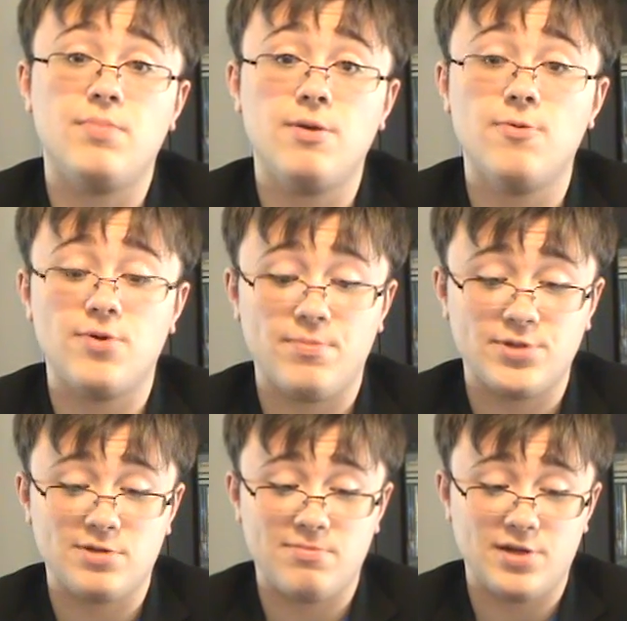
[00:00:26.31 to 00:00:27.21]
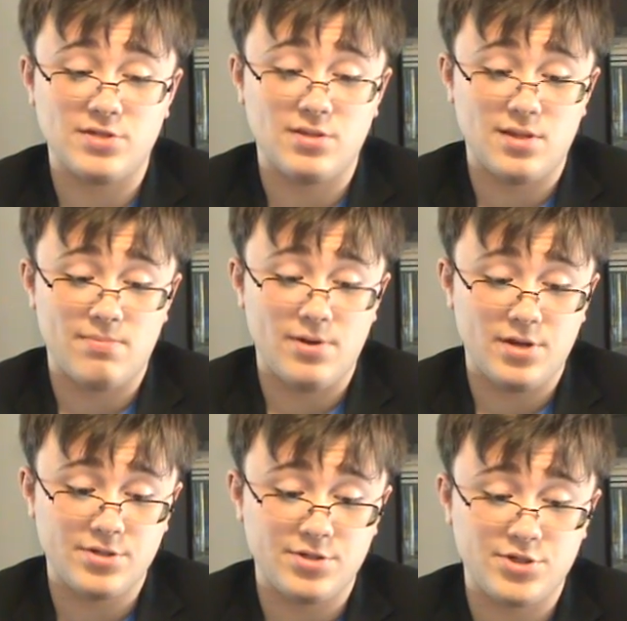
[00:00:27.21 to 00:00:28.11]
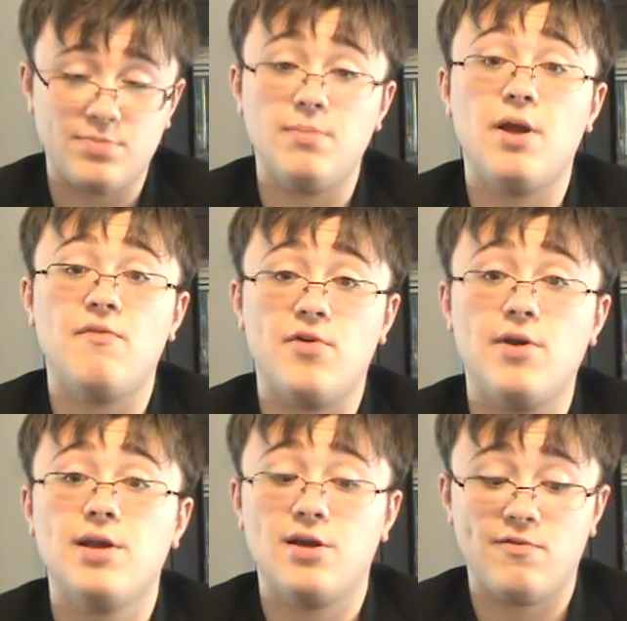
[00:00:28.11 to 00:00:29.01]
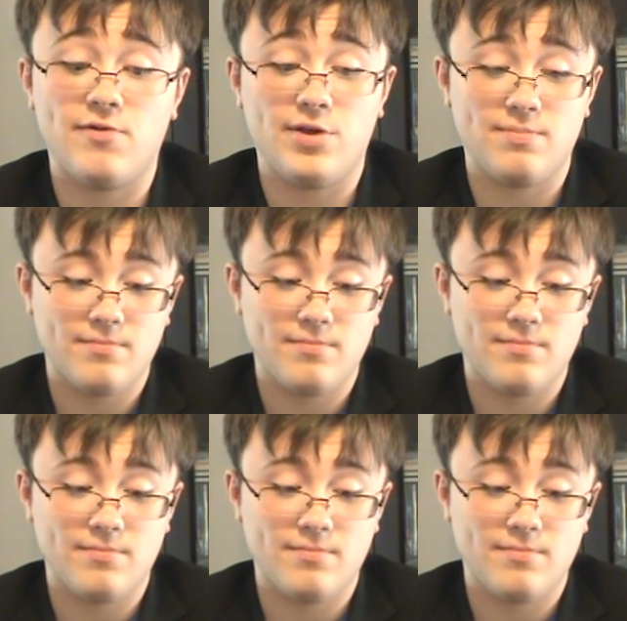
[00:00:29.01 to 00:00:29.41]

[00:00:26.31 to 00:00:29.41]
Be warned, Mr. President, that predictions should be made very carefully.